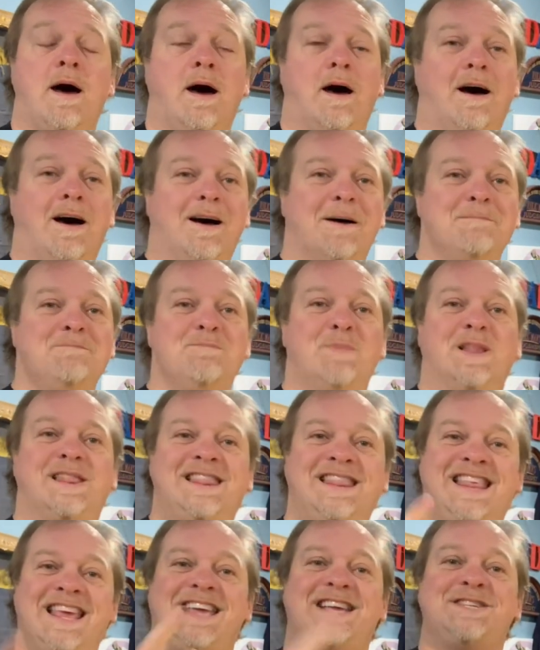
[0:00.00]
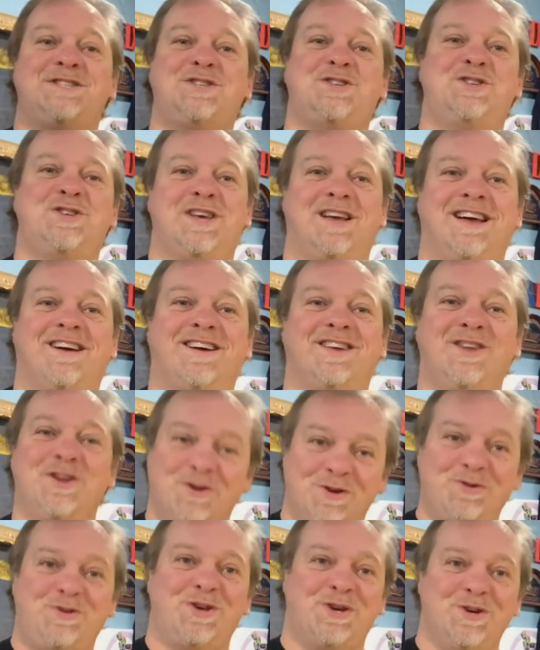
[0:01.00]
But this
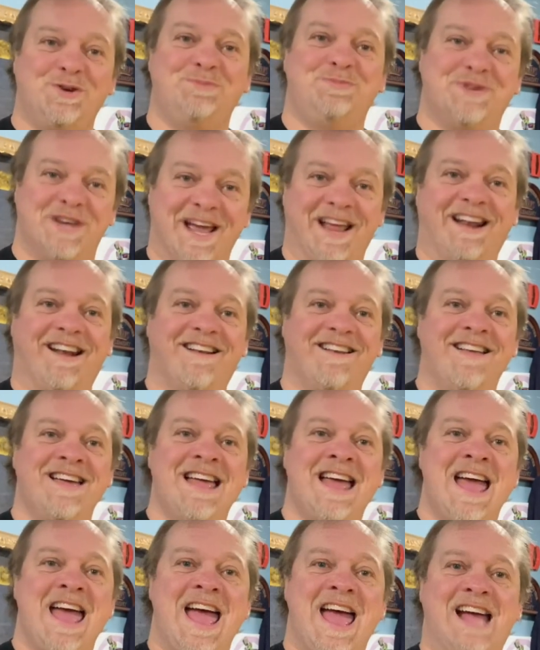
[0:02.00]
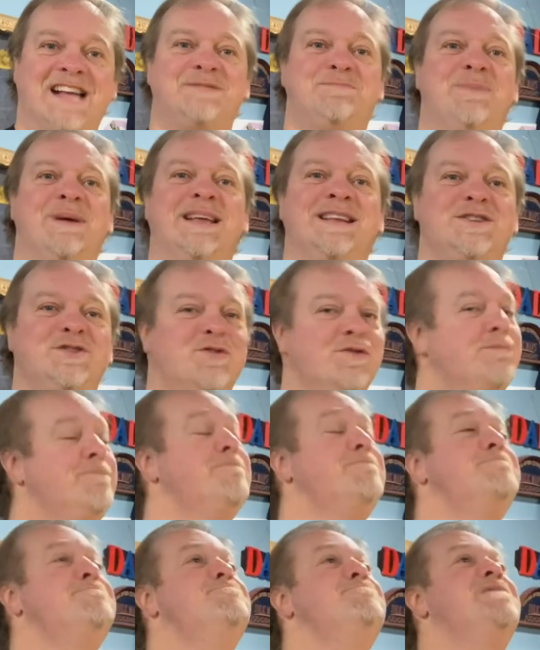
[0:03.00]
YouTube channel has been
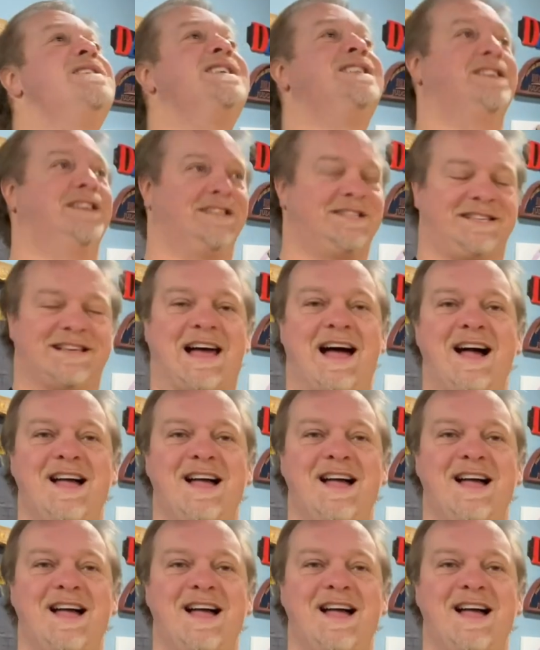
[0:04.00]
tremendous.